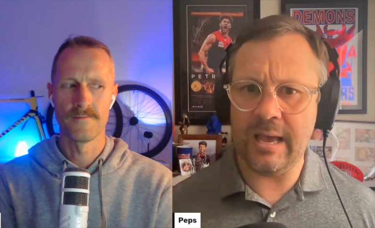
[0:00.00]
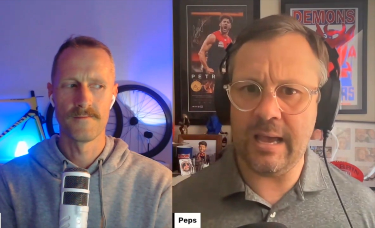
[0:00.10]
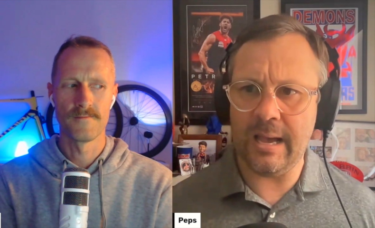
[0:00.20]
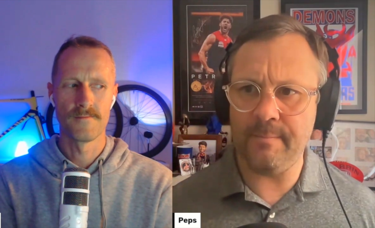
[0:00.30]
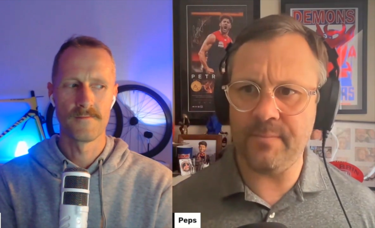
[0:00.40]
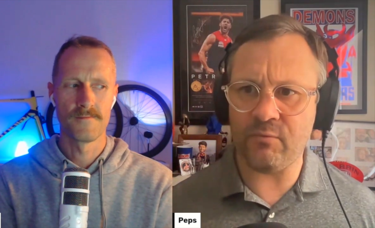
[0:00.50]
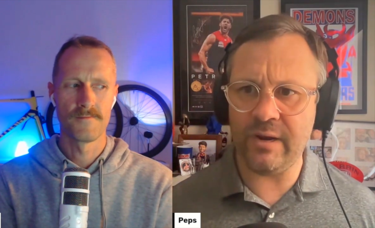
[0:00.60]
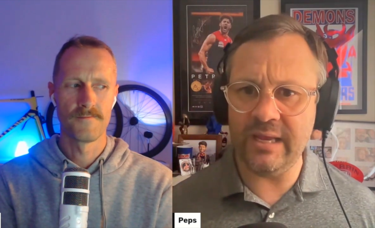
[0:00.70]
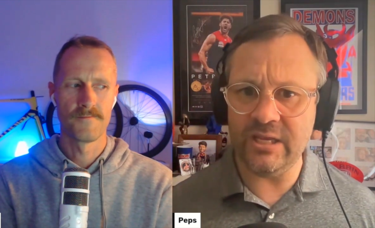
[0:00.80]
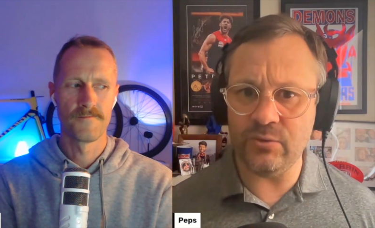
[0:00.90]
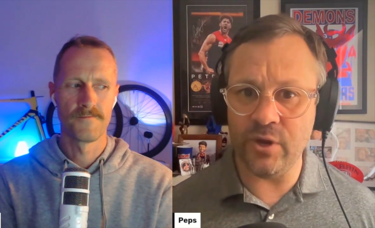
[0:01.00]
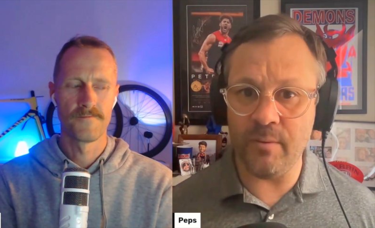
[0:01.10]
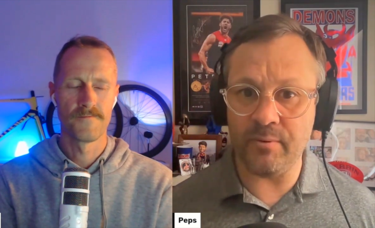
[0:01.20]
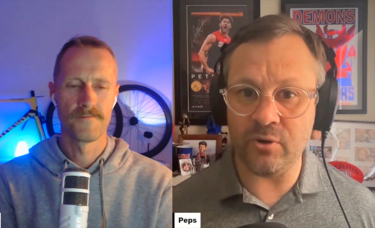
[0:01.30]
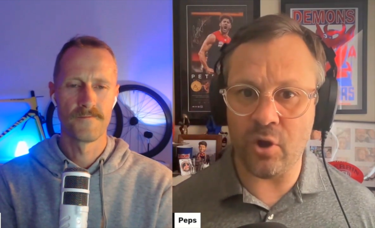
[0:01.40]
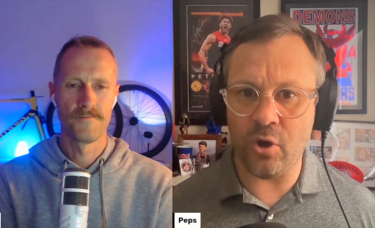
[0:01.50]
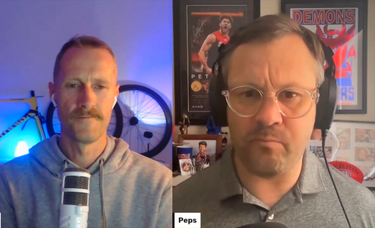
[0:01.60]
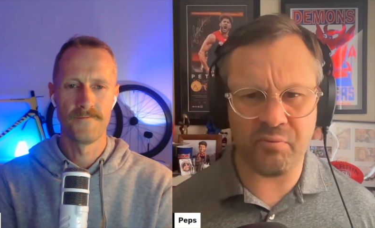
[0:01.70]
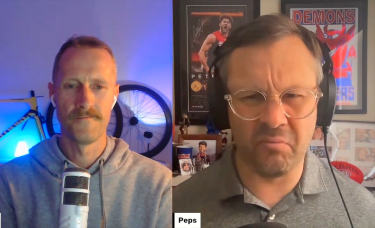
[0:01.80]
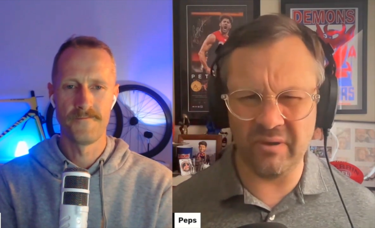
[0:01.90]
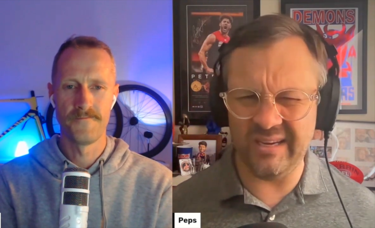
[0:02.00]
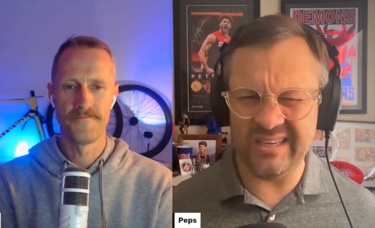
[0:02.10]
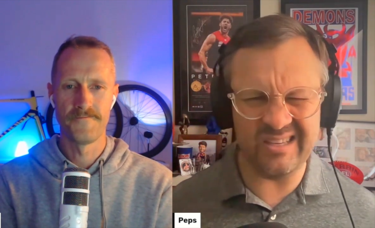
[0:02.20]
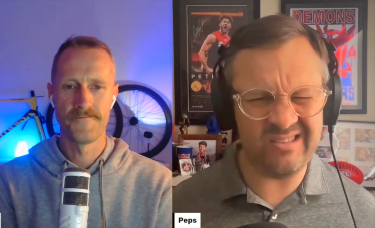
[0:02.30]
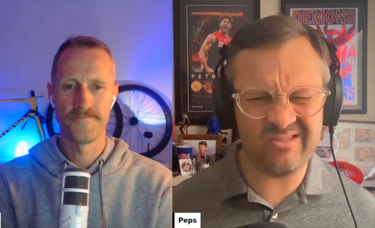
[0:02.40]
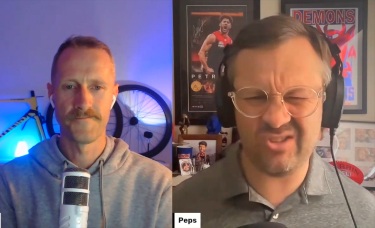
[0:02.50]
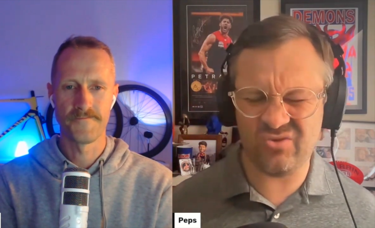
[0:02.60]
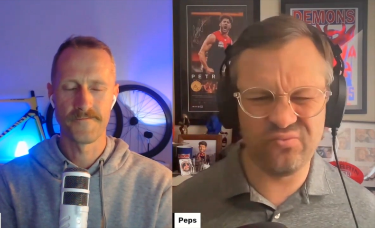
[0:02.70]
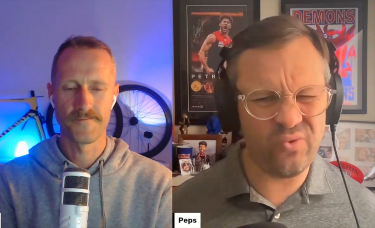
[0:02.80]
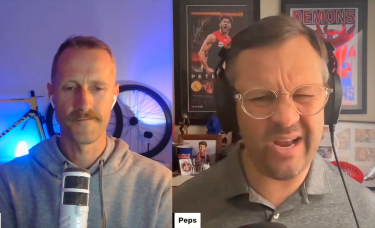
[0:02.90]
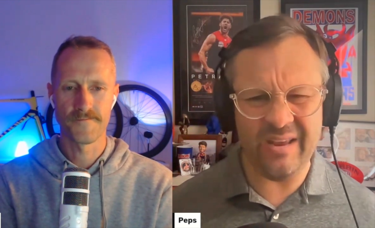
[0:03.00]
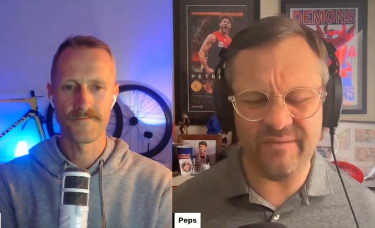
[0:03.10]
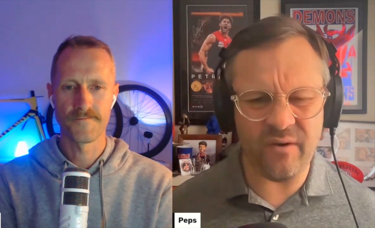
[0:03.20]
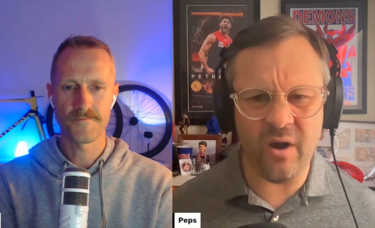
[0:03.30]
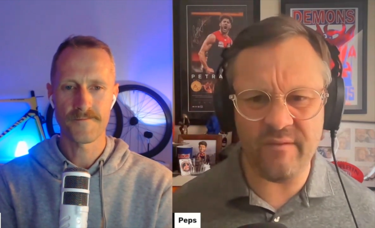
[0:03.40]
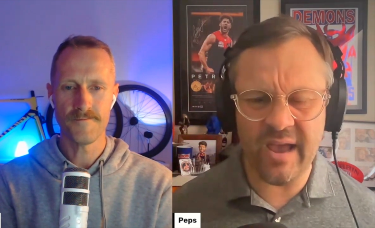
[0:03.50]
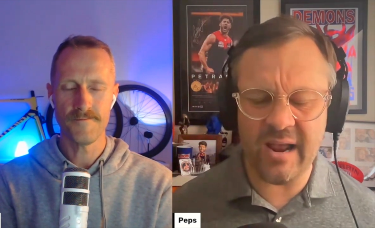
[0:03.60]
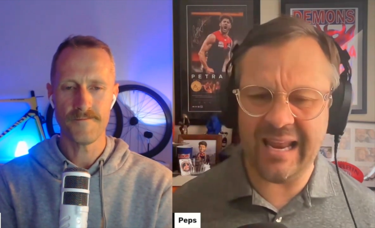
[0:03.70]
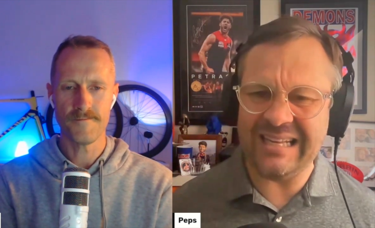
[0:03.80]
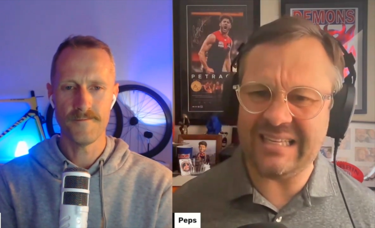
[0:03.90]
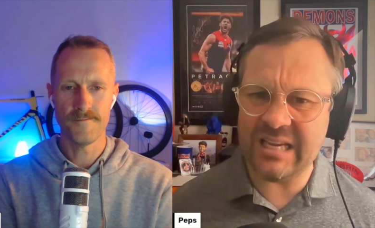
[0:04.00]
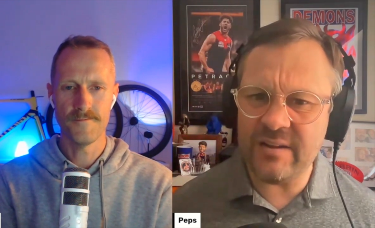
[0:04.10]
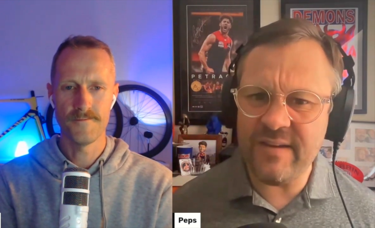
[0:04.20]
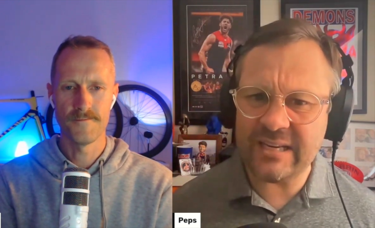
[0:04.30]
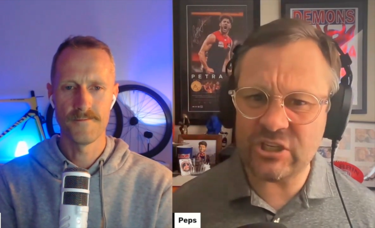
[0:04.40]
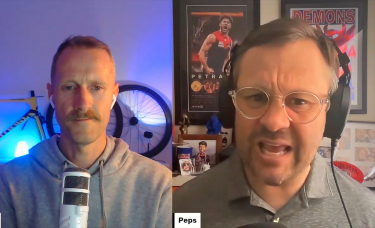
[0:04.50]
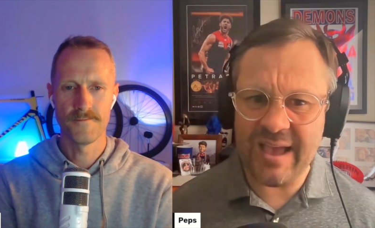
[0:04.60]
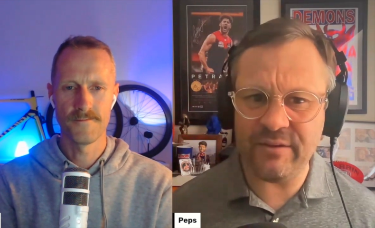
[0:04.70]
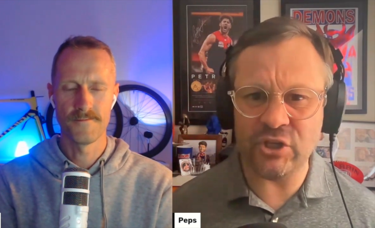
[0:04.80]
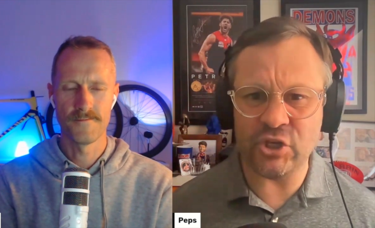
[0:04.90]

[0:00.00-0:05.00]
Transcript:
Speaker 1: um, running into an open goal, probably twenty-five out, and instead of actually having the